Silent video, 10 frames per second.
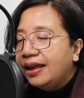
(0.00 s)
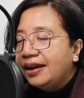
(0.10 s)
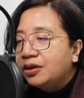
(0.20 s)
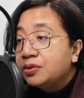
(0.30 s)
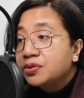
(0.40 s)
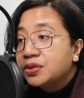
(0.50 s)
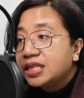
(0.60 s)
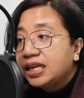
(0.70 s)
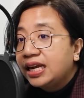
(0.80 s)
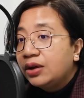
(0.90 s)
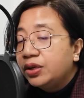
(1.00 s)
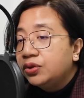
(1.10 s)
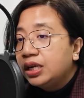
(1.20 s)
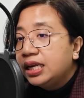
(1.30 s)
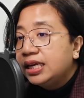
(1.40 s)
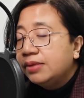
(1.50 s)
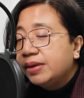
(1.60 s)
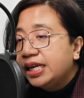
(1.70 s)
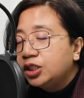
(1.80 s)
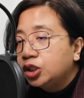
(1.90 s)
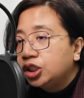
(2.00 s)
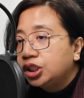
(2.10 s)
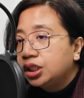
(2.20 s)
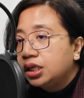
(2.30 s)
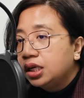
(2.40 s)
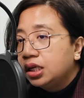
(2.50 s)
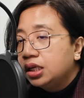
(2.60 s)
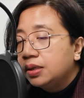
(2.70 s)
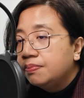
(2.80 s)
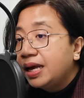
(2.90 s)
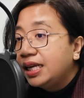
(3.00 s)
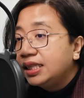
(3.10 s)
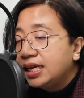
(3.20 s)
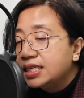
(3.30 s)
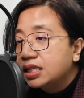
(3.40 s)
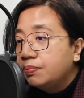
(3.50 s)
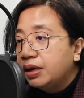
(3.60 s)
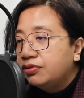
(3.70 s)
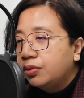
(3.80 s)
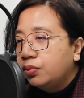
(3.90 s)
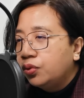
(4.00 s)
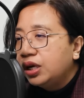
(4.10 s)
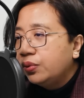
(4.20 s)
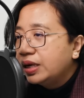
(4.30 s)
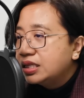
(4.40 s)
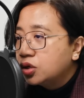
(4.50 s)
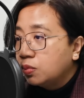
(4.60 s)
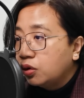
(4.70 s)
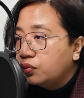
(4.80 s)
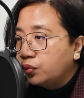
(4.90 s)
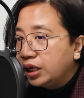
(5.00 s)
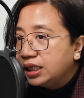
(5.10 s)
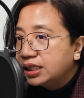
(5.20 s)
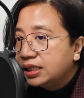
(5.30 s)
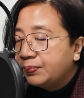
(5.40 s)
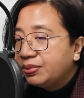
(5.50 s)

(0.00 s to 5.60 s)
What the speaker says: And I also said that I want to learn and manage many things apart from only one scope of work.